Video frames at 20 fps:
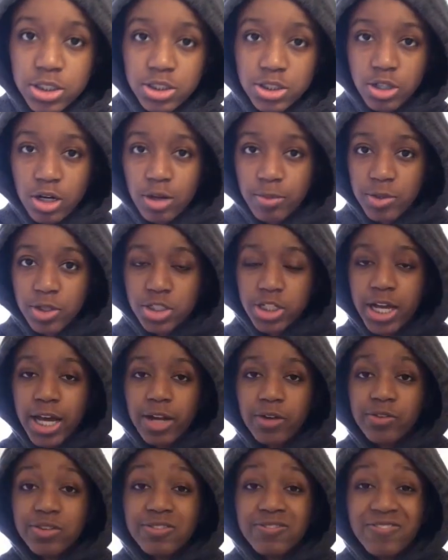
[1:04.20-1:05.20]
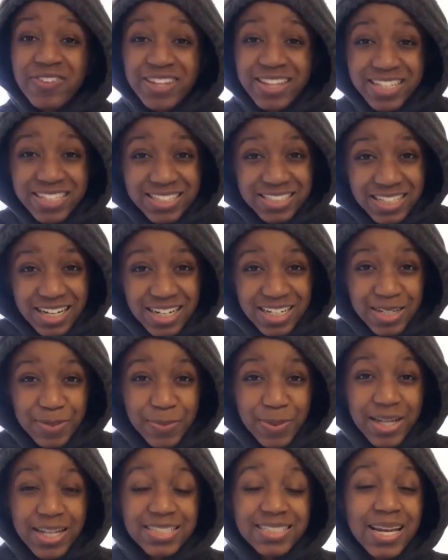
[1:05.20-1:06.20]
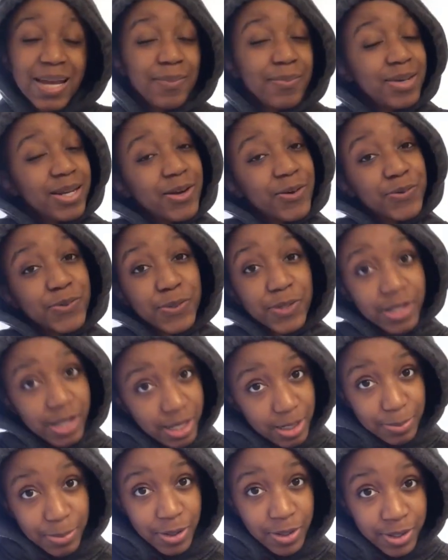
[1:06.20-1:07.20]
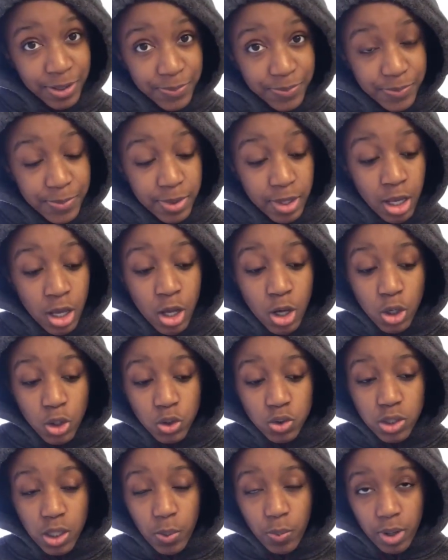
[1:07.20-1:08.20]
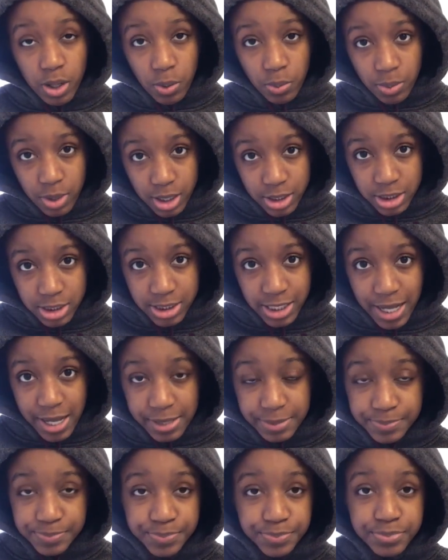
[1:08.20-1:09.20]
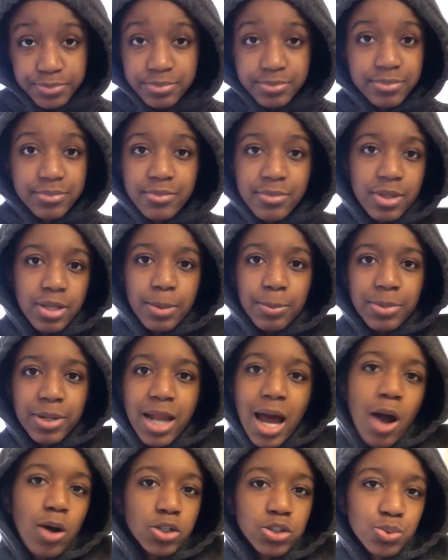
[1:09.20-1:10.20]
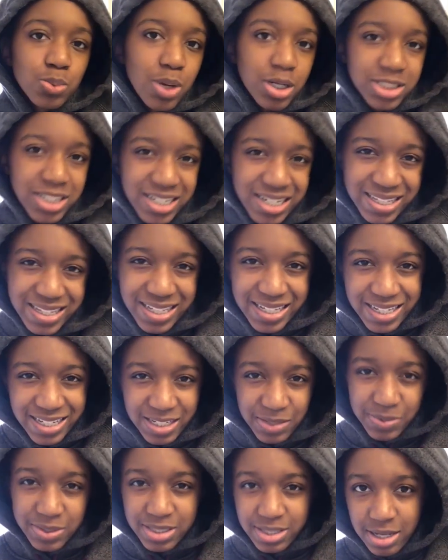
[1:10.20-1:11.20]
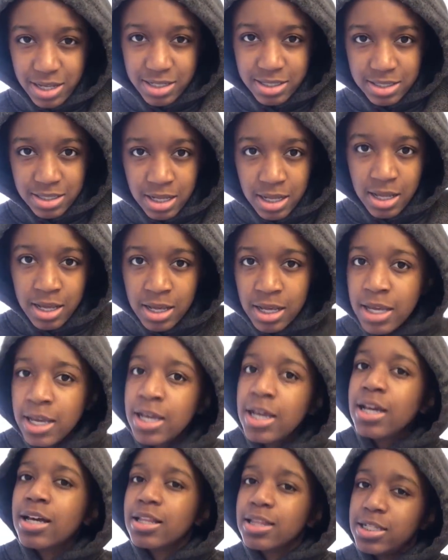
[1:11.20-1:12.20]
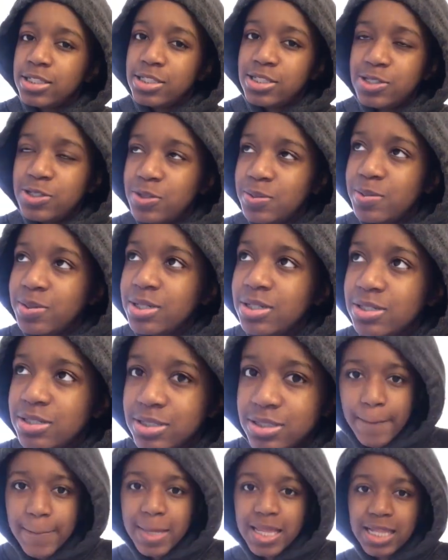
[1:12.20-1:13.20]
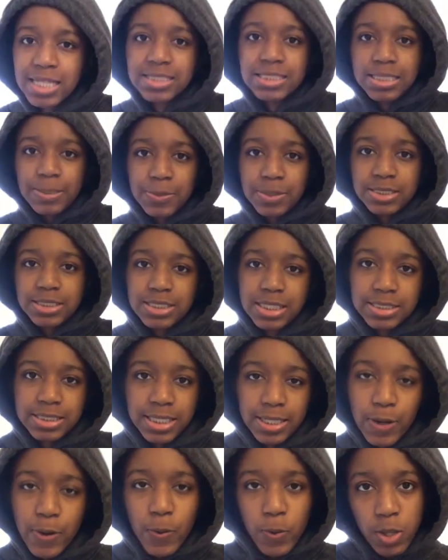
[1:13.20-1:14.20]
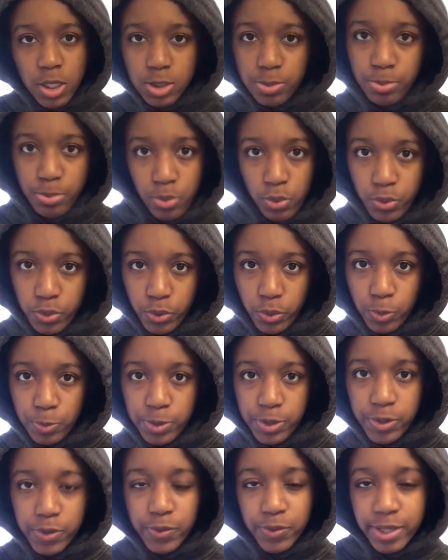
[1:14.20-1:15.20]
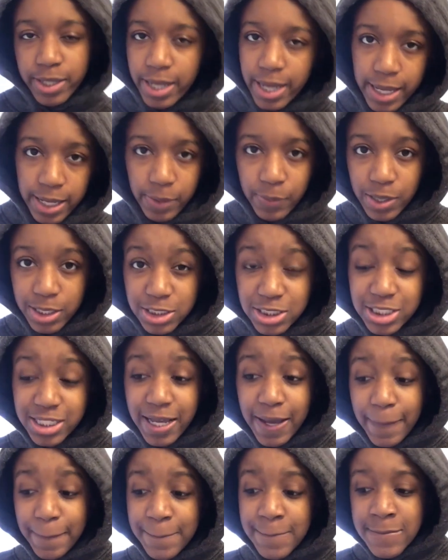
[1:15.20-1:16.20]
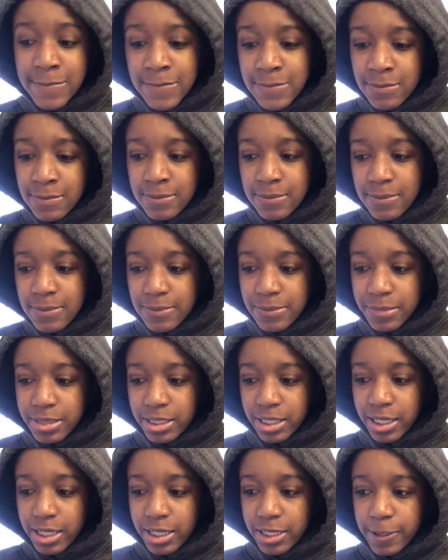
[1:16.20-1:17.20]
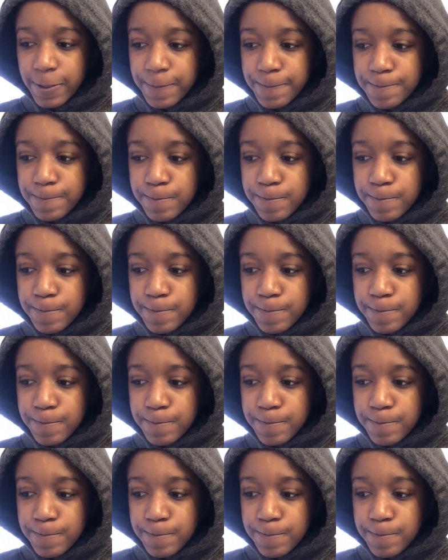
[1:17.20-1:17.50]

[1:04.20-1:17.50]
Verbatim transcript: to start on my channel is Vinland Saga, because I've been hearing a lot about it, so I want to watch that. But I'll just watch anything anyone says, unless it's stupid, unless someone says like, oh, I broke it all people, like I ain't watching that. But like,